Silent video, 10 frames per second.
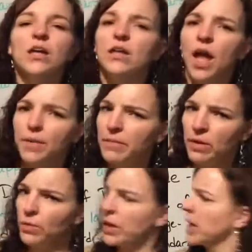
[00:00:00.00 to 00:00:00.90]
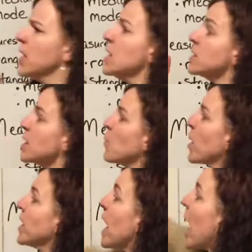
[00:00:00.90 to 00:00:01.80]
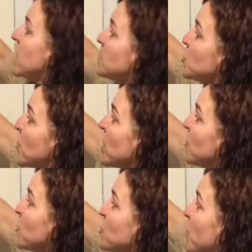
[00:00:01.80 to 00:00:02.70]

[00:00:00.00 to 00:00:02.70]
Not me, really. Someone has been training for a